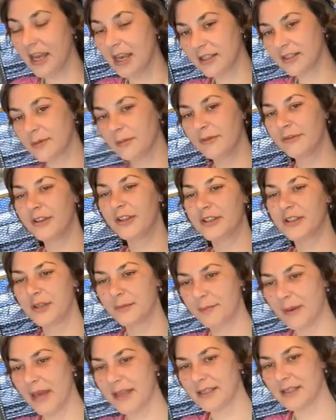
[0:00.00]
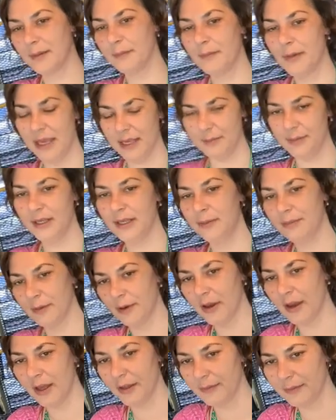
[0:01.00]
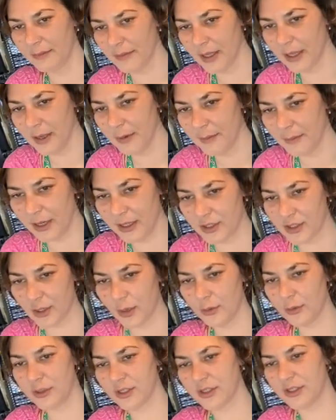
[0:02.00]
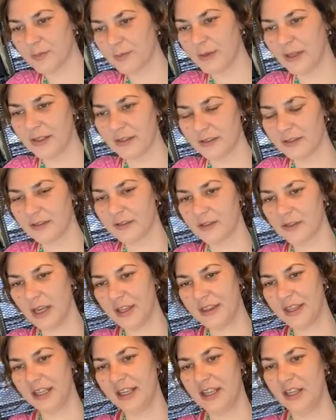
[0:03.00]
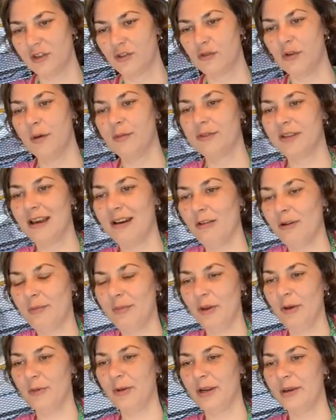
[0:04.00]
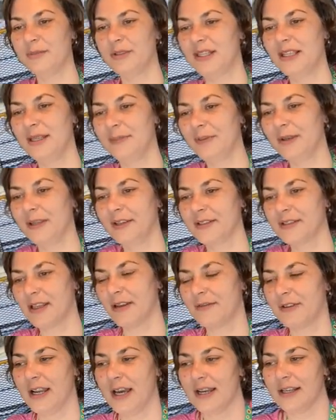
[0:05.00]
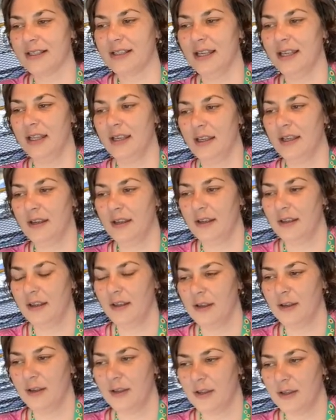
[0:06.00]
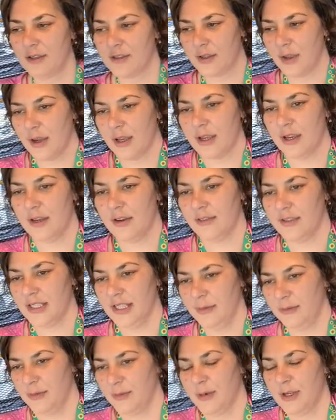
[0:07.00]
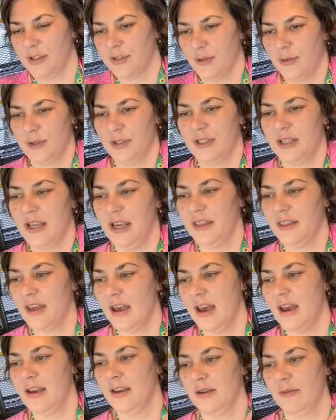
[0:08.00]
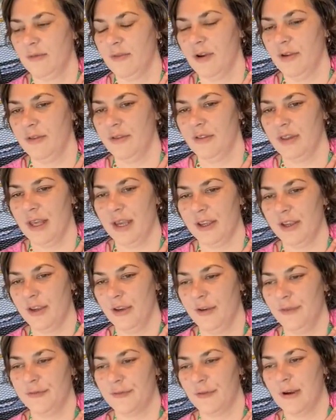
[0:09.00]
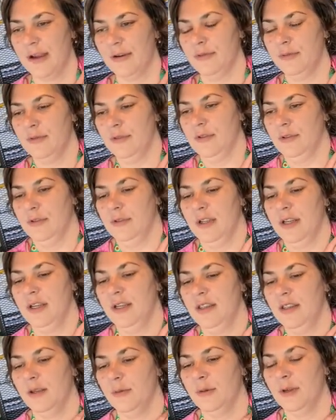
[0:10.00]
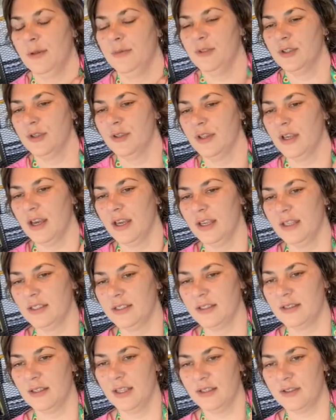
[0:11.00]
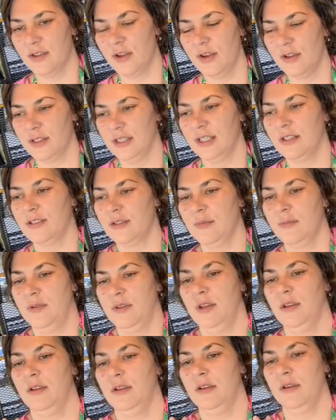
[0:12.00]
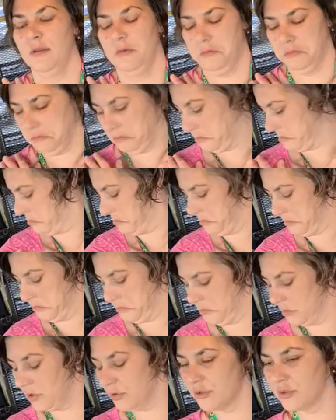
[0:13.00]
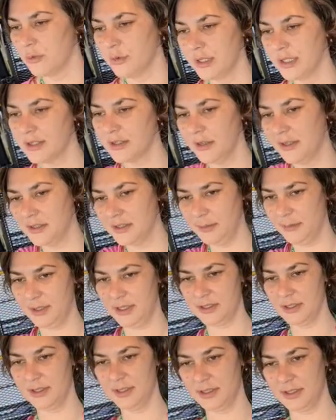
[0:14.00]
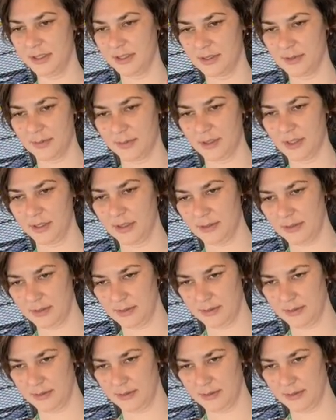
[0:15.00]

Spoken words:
Yeah, some of it is the bed up maybe, but my shoulder's been... I think it drops out a bit when I'm sleeping because I relax it. So I kind of sleep with my shoulders like that, like curved round. I think when I'm doing that, it's hurting something. I'm not sure what it's hurting, but it's hurting something.